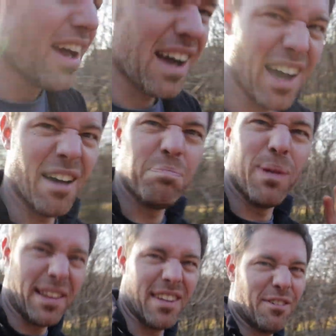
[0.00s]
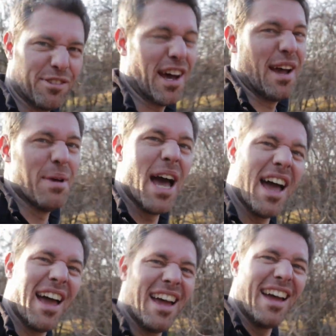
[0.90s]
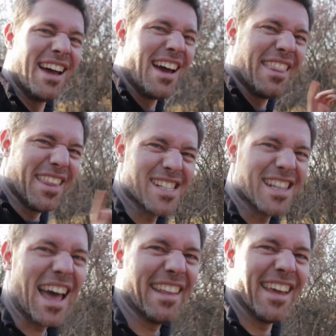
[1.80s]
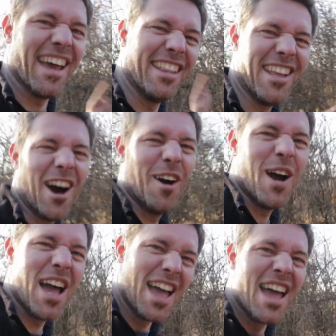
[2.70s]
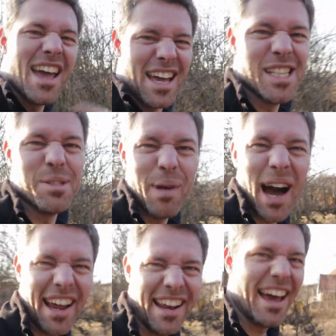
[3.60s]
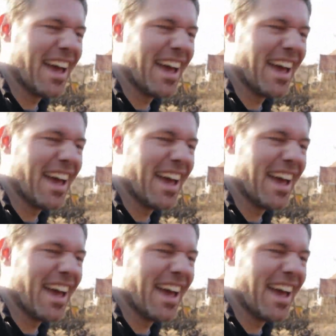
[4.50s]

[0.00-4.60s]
I have plenty of time. This land now is mine.